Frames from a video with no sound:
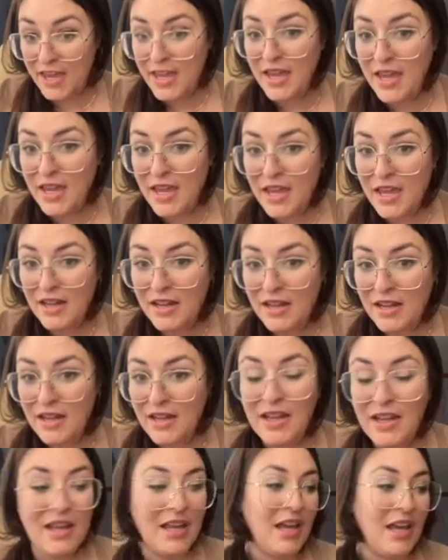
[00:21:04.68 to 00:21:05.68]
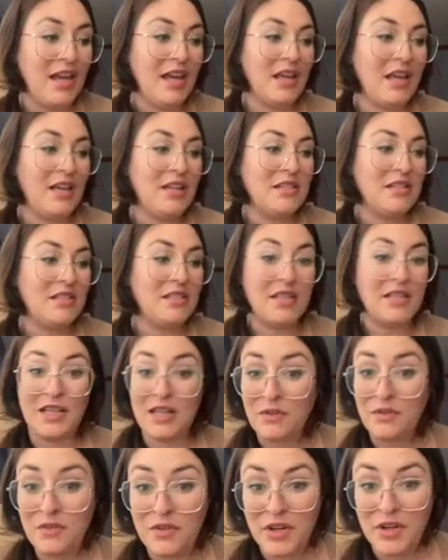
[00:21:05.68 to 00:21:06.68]
it is
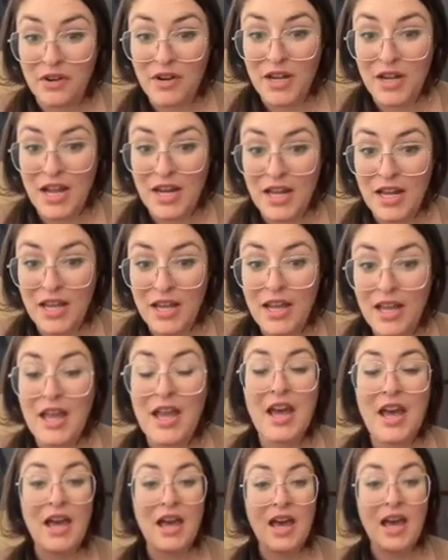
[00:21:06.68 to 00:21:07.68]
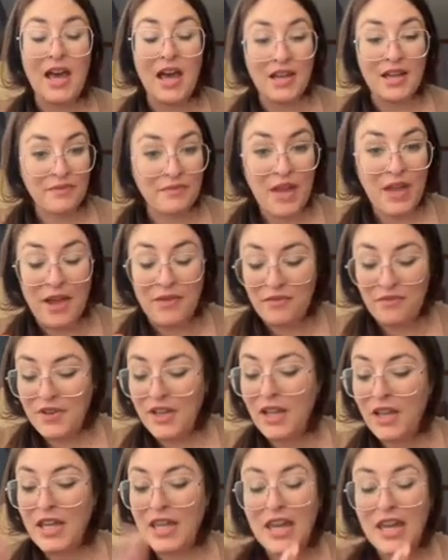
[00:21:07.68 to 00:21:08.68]
infuriating. I feel
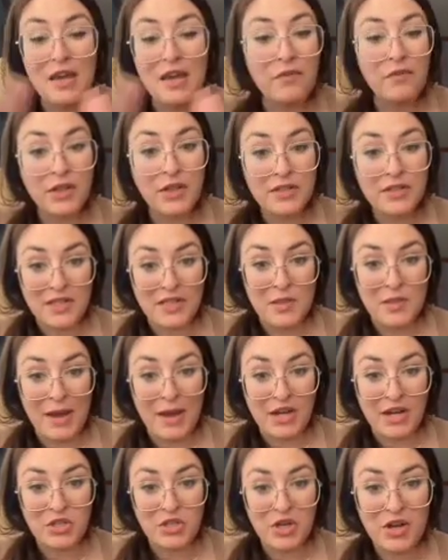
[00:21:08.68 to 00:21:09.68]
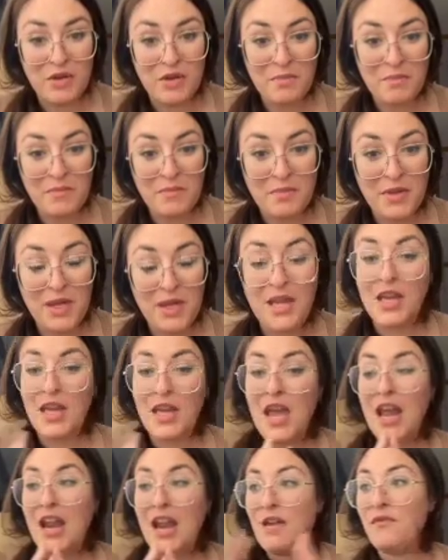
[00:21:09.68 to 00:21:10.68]
like evil is a spectrum,
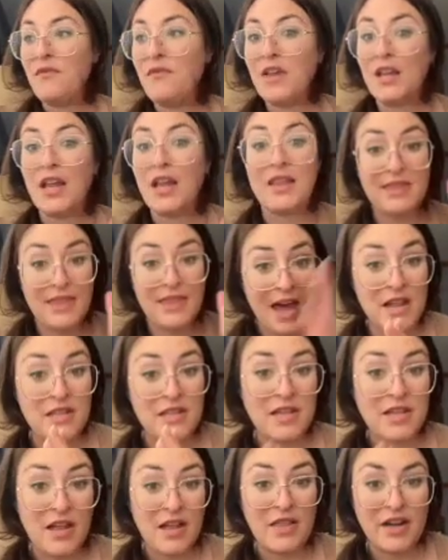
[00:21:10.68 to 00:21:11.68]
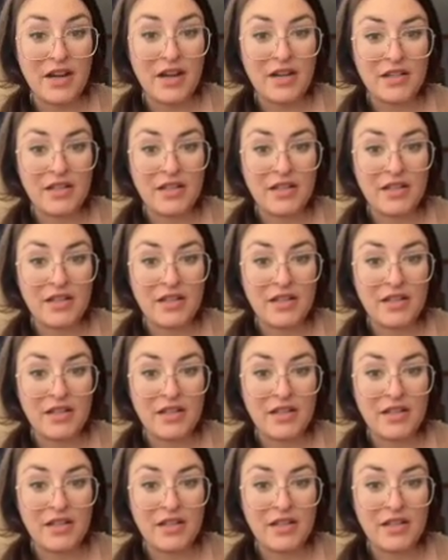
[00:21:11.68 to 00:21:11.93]
and I feel like that is on there.